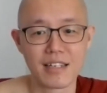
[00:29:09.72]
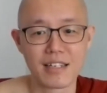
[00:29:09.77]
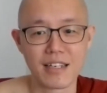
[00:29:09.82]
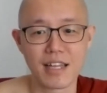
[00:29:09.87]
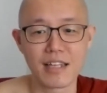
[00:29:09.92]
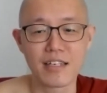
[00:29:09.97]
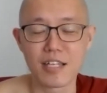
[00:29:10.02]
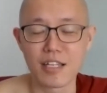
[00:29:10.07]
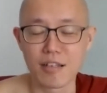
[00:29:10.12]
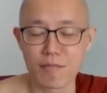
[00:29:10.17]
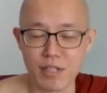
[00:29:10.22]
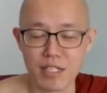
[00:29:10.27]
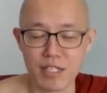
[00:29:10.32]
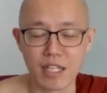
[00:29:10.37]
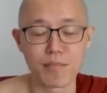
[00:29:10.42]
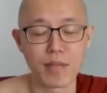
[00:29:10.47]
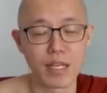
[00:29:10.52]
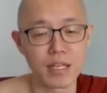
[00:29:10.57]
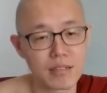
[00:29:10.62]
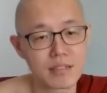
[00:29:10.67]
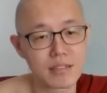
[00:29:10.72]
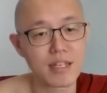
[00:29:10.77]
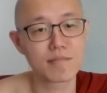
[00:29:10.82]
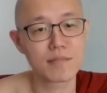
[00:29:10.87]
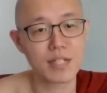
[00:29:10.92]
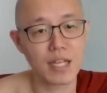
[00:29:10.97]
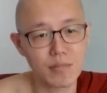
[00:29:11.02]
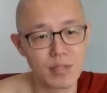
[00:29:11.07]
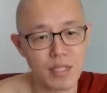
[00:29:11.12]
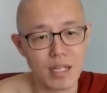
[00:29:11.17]
Then they may
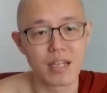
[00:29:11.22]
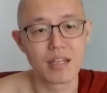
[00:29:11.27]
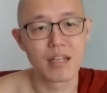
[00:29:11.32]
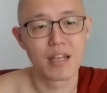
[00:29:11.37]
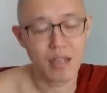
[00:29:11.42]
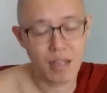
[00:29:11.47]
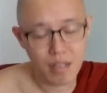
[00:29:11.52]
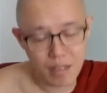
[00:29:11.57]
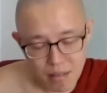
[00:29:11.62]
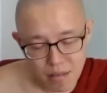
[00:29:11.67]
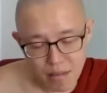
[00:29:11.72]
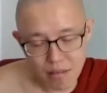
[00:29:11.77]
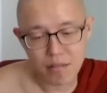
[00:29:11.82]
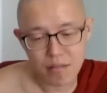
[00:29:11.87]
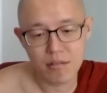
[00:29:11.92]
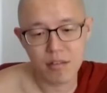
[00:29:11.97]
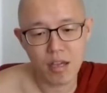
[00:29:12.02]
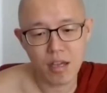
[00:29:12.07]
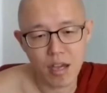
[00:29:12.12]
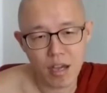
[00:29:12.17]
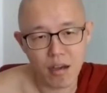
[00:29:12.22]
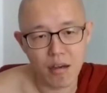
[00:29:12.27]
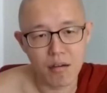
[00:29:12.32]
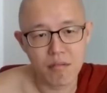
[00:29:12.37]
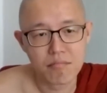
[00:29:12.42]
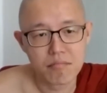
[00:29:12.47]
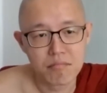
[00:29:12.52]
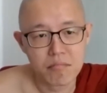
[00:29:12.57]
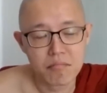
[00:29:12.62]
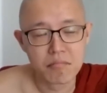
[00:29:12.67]
sometimes like, yeah,
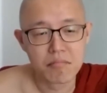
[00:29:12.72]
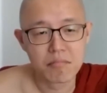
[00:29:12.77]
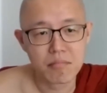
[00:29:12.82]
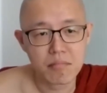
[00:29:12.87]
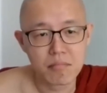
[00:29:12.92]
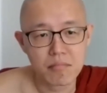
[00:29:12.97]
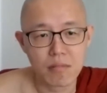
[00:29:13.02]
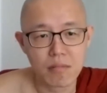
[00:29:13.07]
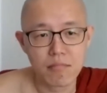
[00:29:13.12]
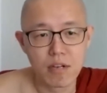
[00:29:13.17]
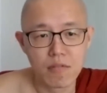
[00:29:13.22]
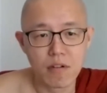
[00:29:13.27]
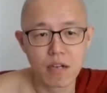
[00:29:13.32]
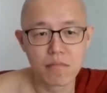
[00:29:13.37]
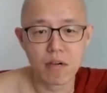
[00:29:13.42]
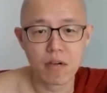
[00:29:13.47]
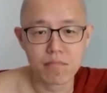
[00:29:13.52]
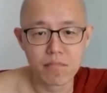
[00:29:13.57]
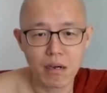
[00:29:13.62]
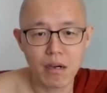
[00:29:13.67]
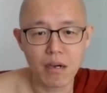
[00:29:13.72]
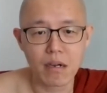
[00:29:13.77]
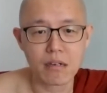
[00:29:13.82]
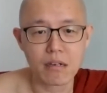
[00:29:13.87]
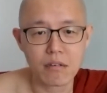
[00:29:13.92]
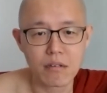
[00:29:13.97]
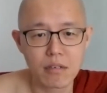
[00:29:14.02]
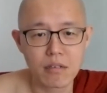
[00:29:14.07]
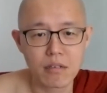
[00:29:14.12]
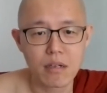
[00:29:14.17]
when mama
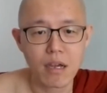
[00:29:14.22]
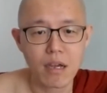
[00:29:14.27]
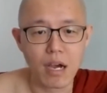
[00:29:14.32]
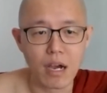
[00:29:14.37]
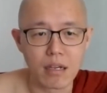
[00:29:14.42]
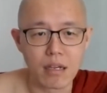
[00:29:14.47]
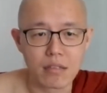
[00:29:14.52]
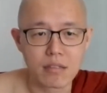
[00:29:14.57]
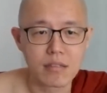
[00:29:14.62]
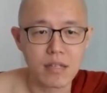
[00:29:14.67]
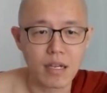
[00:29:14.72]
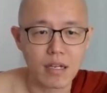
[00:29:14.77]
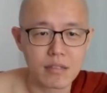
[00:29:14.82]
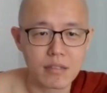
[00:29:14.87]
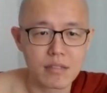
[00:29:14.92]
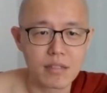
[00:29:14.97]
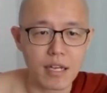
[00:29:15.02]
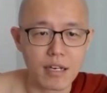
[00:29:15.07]
angry, I sad,